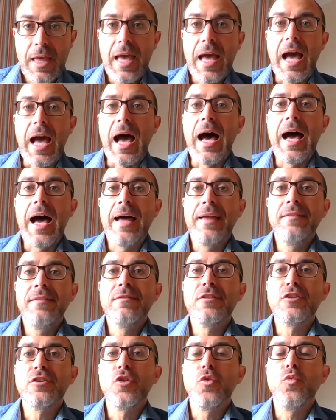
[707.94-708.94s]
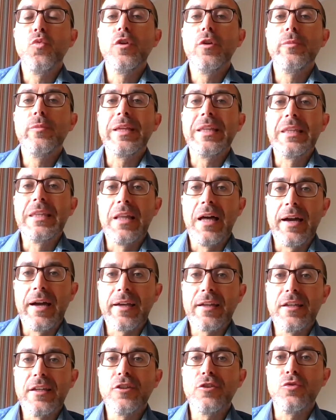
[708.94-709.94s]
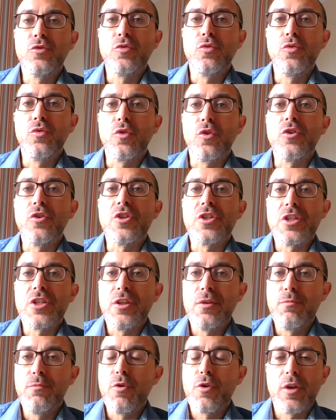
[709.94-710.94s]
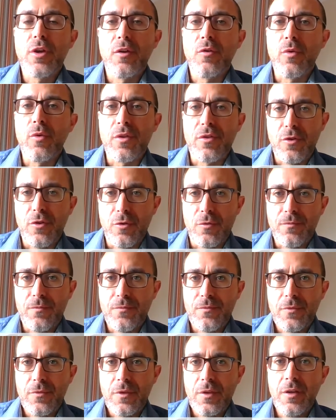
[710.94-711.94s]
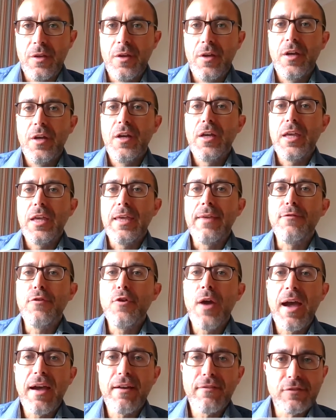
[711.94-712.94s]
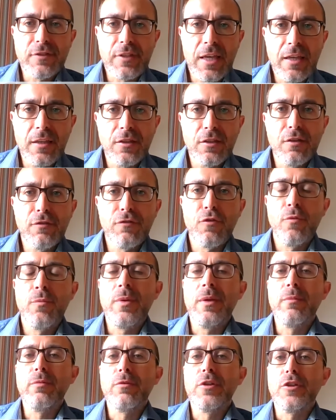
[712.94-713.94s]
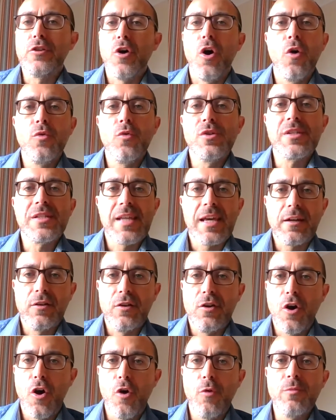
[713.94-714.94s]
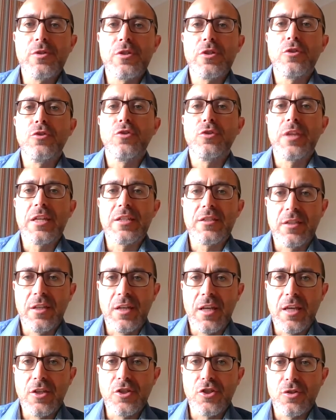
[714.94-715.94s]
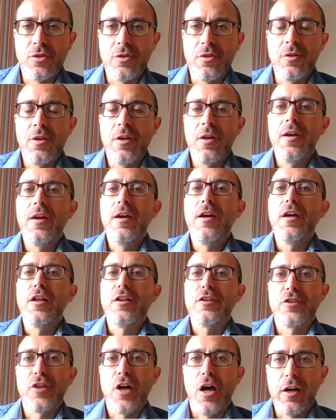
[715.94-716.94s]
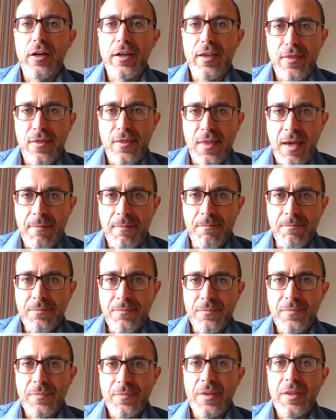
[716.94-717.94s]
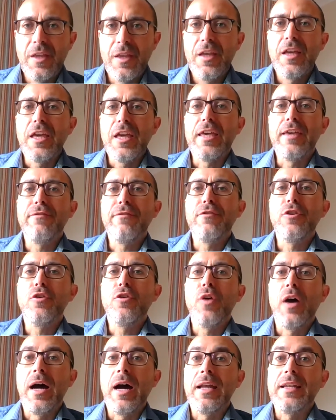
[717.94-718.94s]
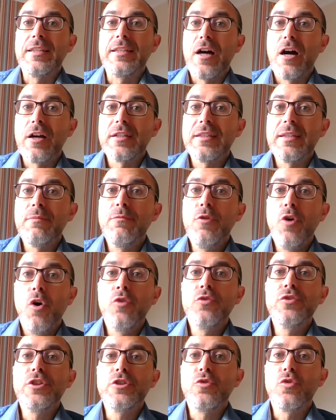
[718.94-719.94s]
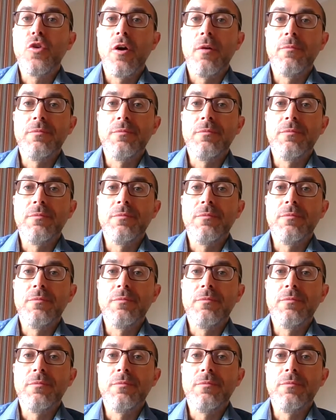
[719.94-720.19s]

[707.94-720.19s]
and they will be likely to consider booking with you. If you have data for people that own second homes in your destination, target them. Target them not only to come